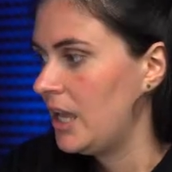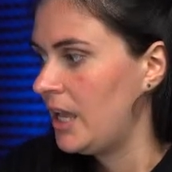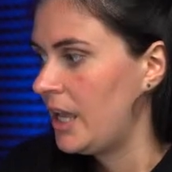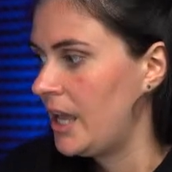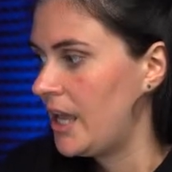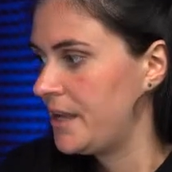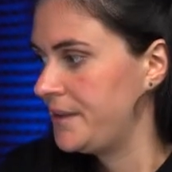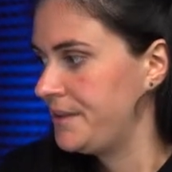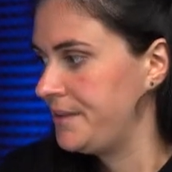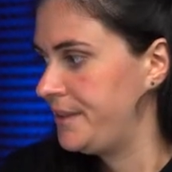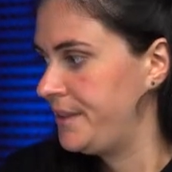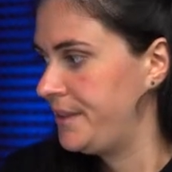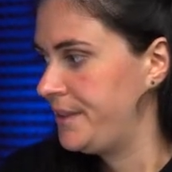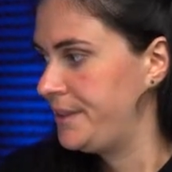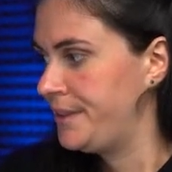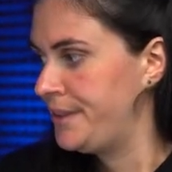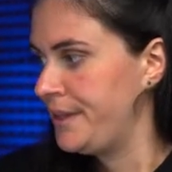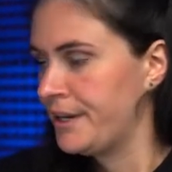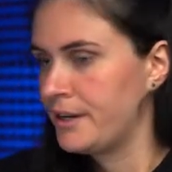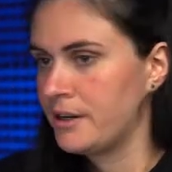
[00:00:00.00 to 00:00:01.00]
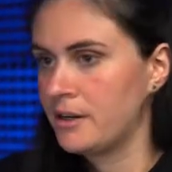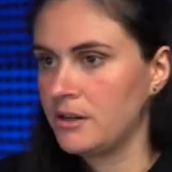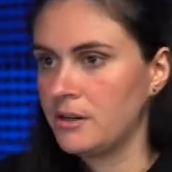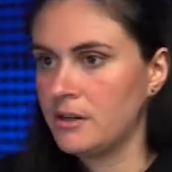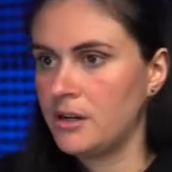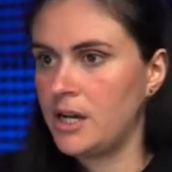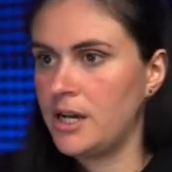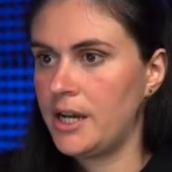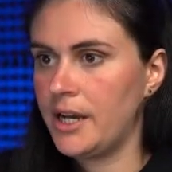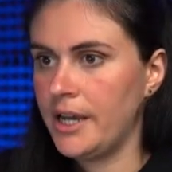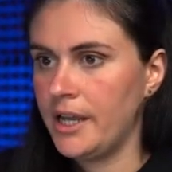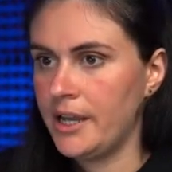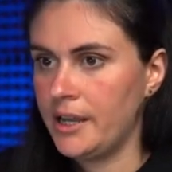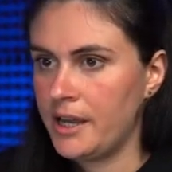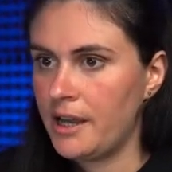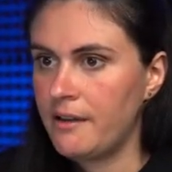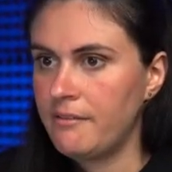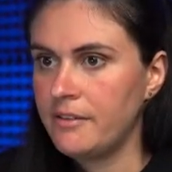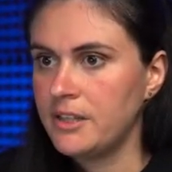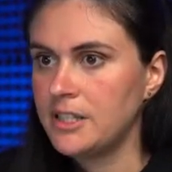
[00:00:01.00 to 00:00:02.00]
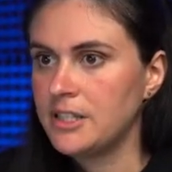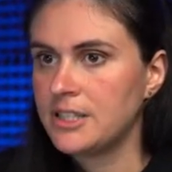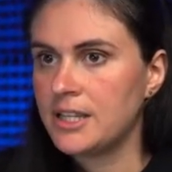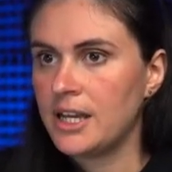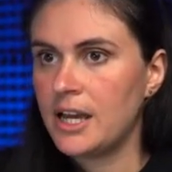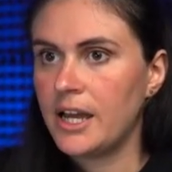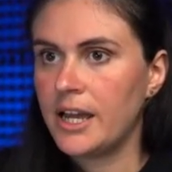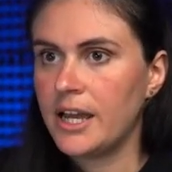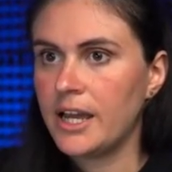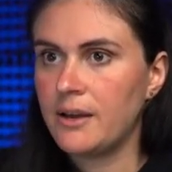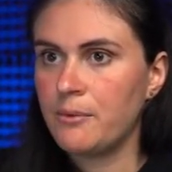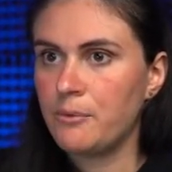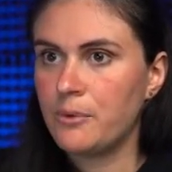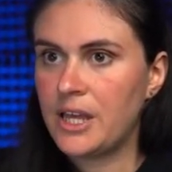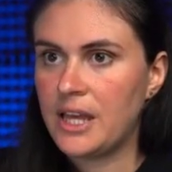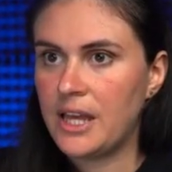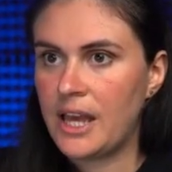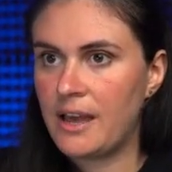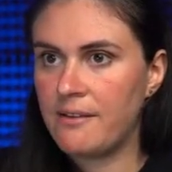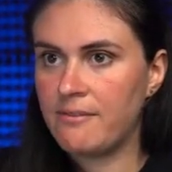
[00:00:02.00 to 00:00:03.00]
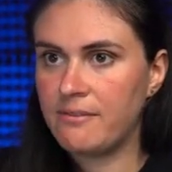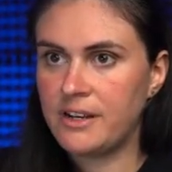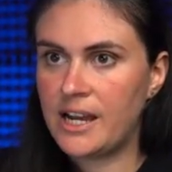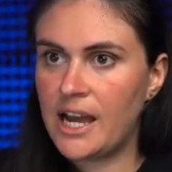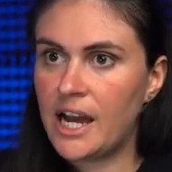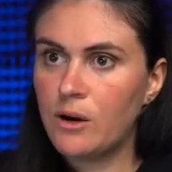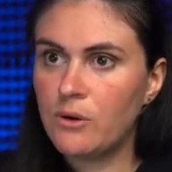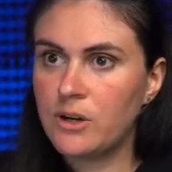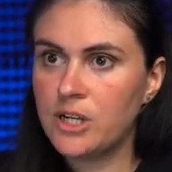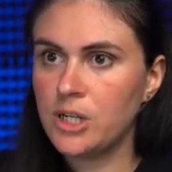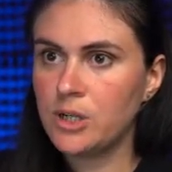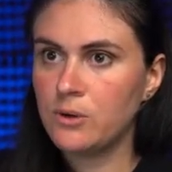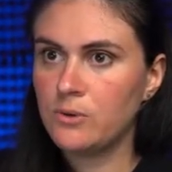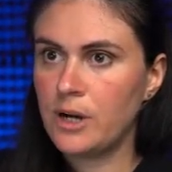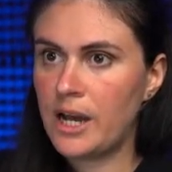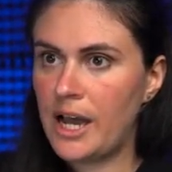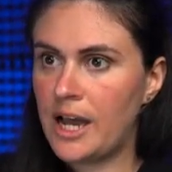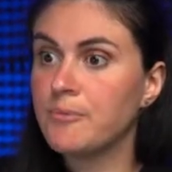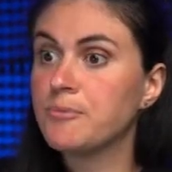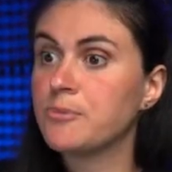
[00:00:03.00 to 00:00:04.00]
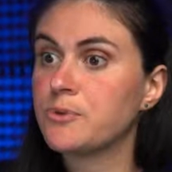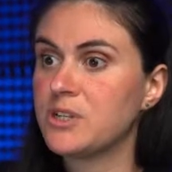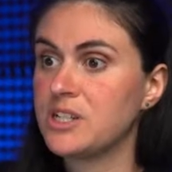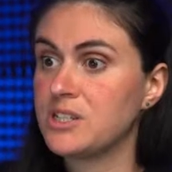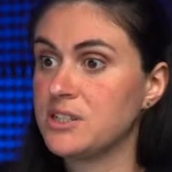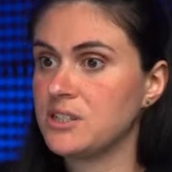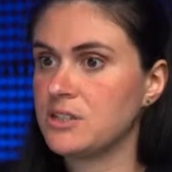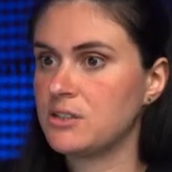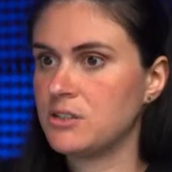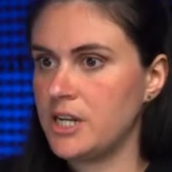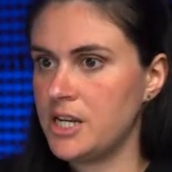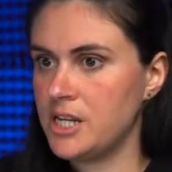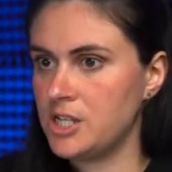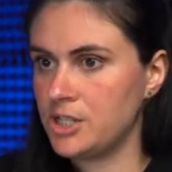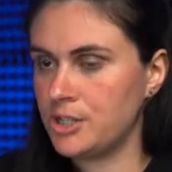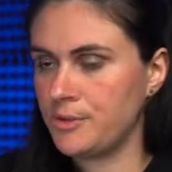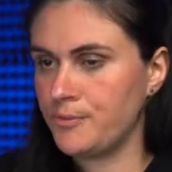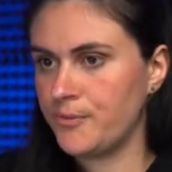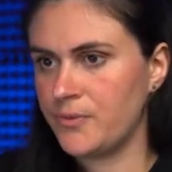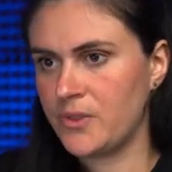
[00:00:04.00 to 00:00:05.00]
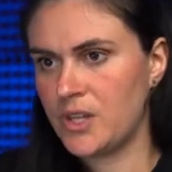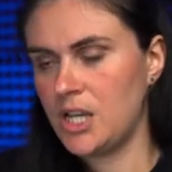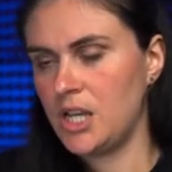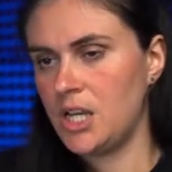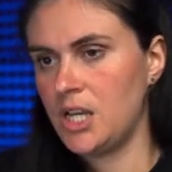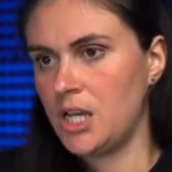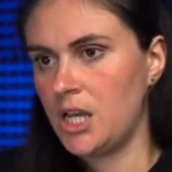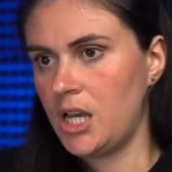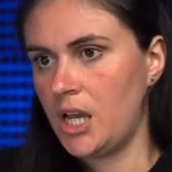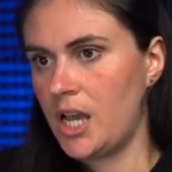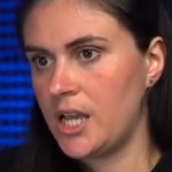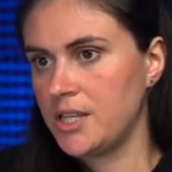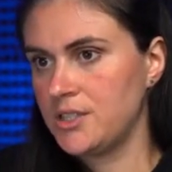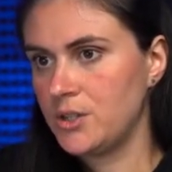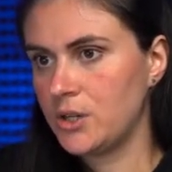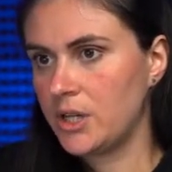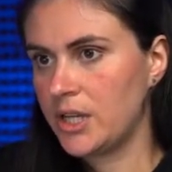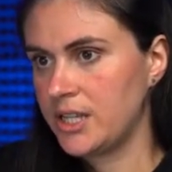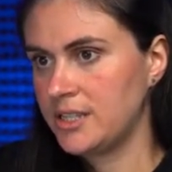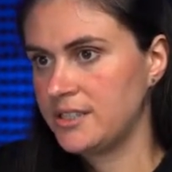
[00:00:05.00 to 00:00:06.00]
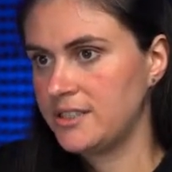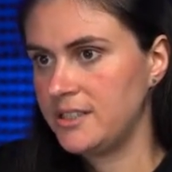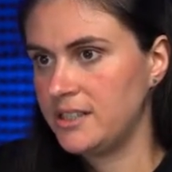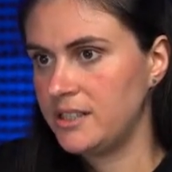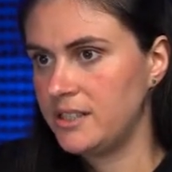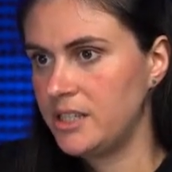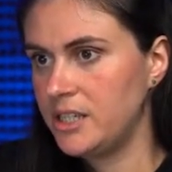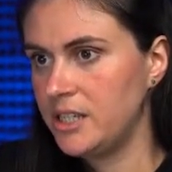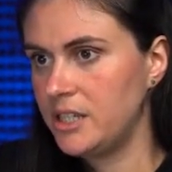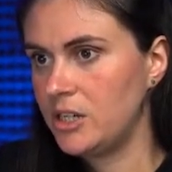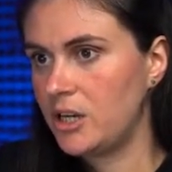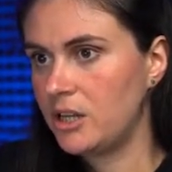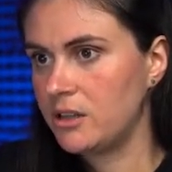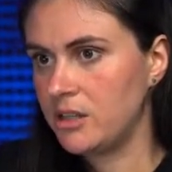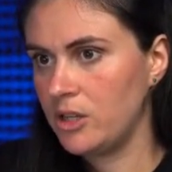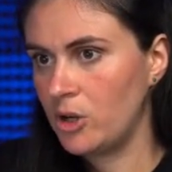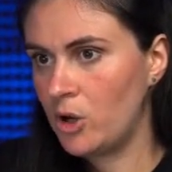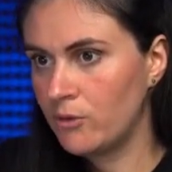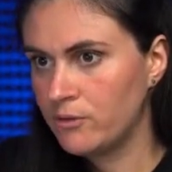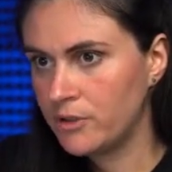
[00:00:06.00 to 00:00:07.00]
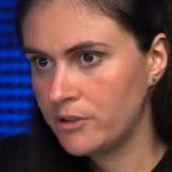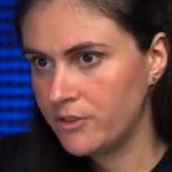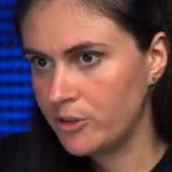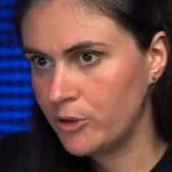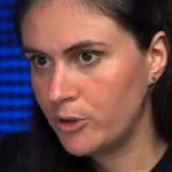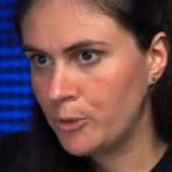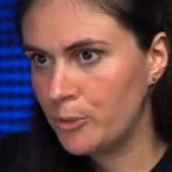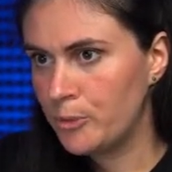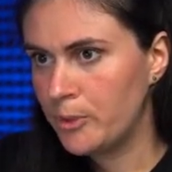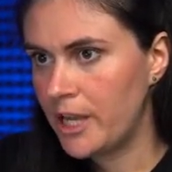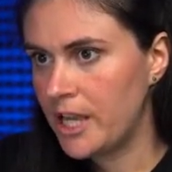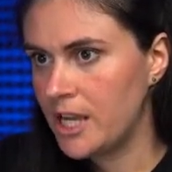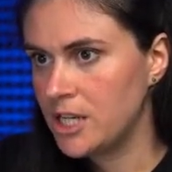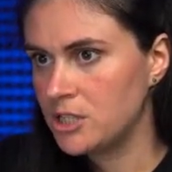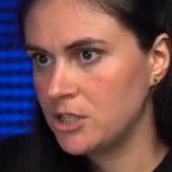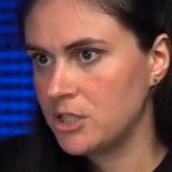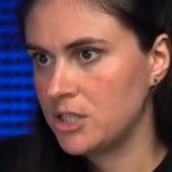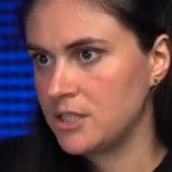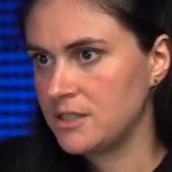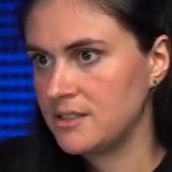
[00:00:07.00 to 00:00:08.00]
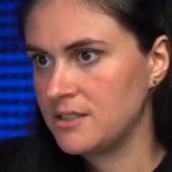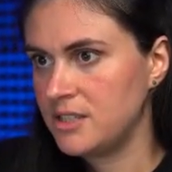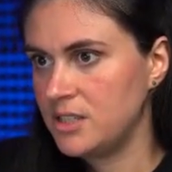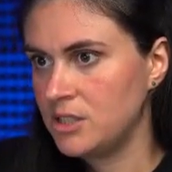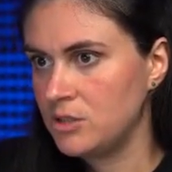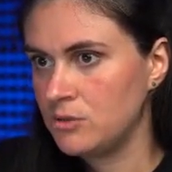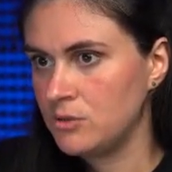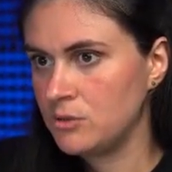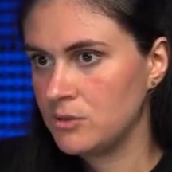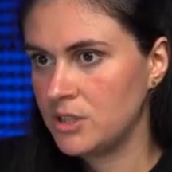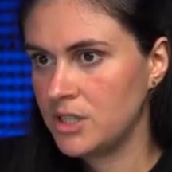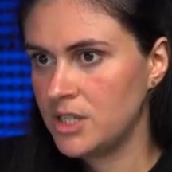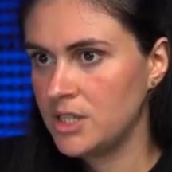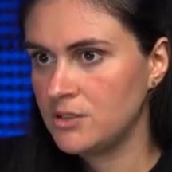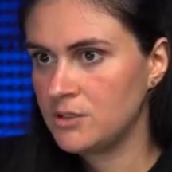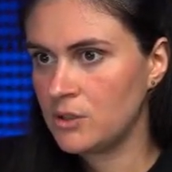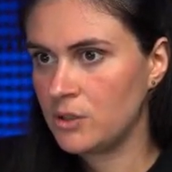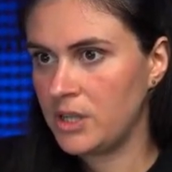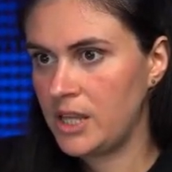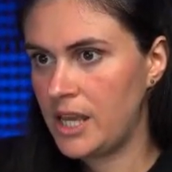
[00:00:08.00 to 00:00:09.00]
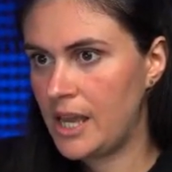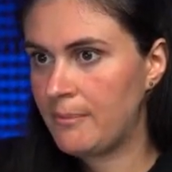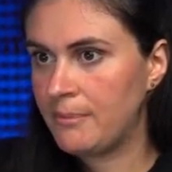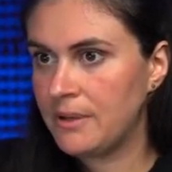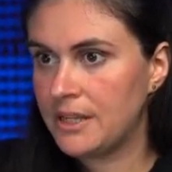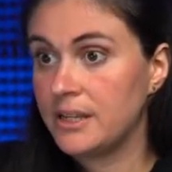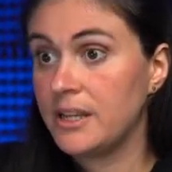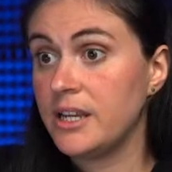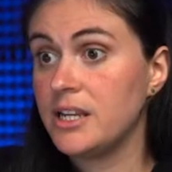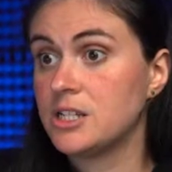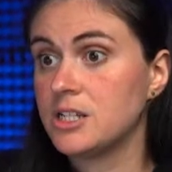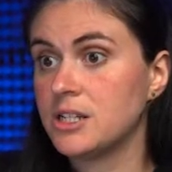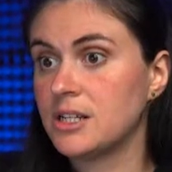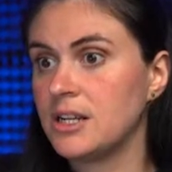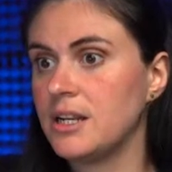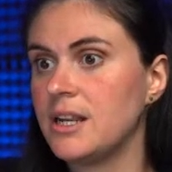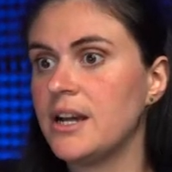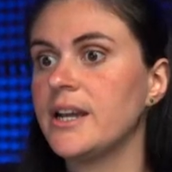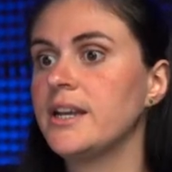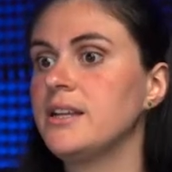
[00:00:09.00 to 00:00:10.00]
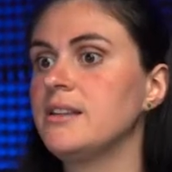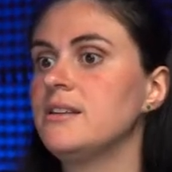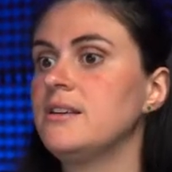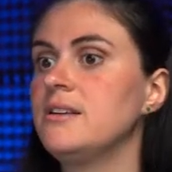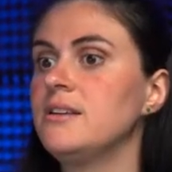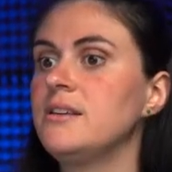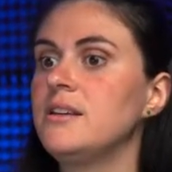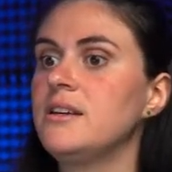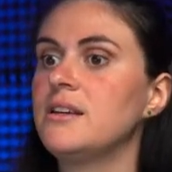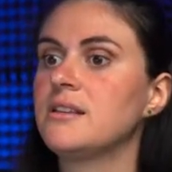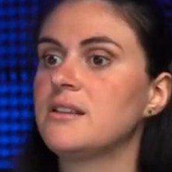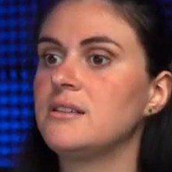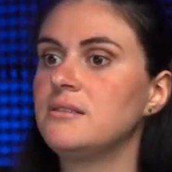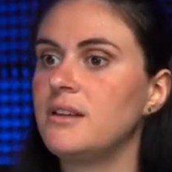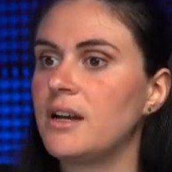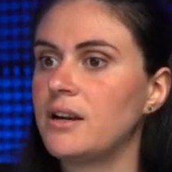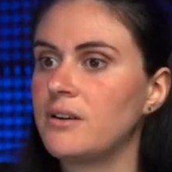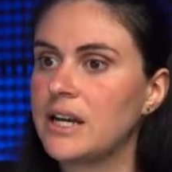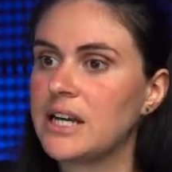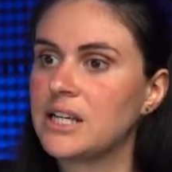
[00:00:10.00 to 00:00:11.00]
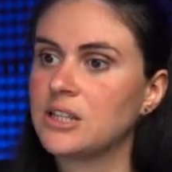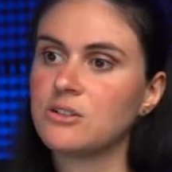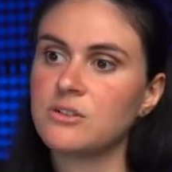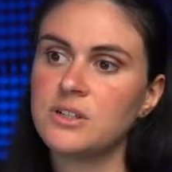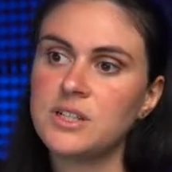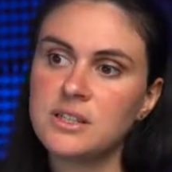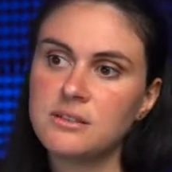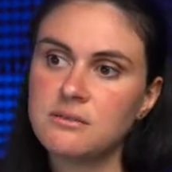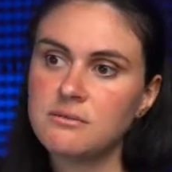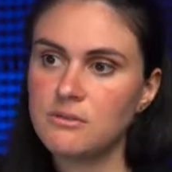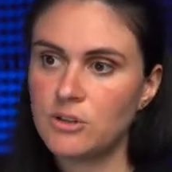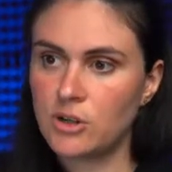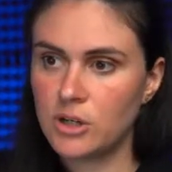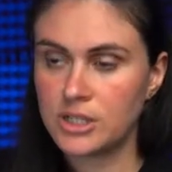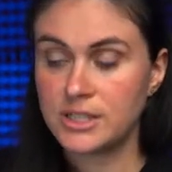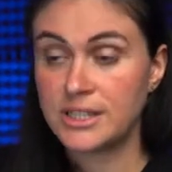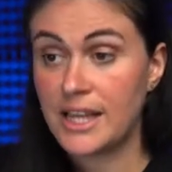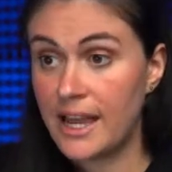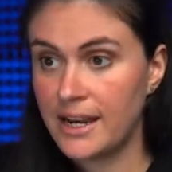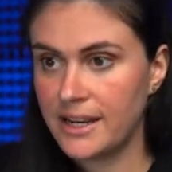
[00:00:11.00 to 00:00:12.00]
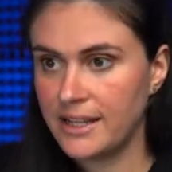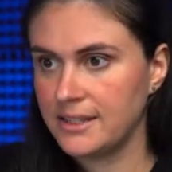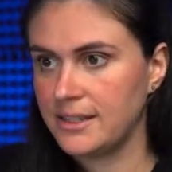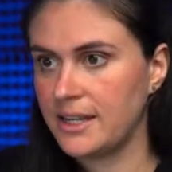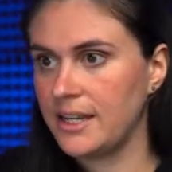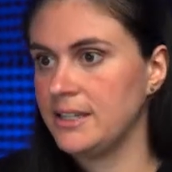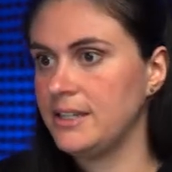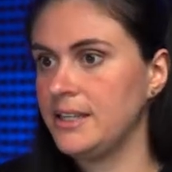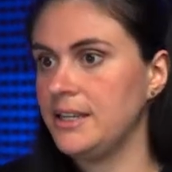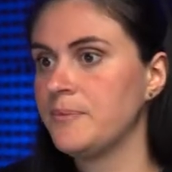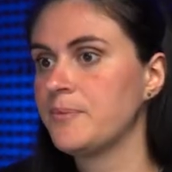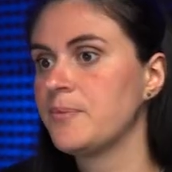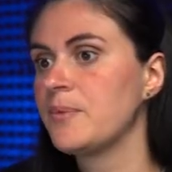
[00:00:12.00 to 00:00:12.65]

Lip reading: And there I have it. We have now a new app registration. As you can see here on the overview page, you can see two things. So the application client ID and the directory or tenant ID.